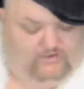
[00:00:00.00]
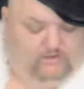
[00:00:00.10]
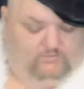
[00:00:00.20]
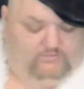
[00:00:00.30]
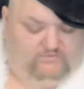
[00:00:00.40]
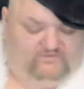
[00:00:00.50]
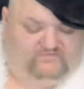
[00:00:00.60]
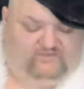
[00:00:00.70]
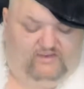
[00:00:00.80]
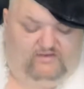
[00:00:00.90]
now we're doing
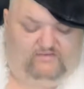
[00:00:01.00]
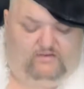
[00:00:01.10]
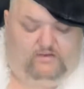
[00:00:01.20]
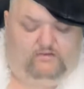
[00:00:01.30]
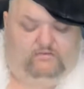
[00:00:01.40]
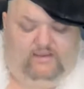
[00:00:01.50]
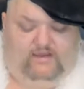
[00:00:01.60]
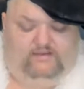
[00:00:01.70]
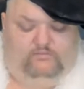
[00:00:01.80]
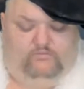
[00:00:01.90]
this thing.
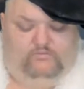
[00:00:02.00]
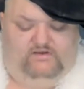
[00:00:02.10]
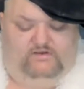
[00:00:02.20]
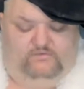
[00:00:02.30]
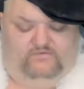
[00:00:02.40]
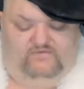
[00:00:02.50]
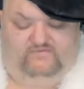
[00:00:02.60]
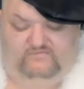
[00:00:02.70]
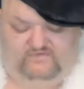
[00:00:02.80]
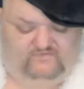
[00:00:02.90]
Landon wanted me to do
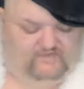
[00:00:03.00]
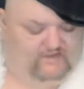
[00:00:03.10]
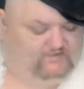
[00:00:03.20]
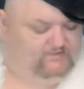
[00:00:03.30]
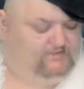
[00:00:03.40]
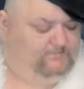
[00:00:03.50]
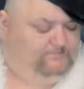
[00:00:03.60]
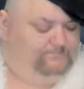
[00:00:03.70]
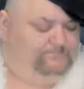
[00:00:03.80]
this. This is his idea.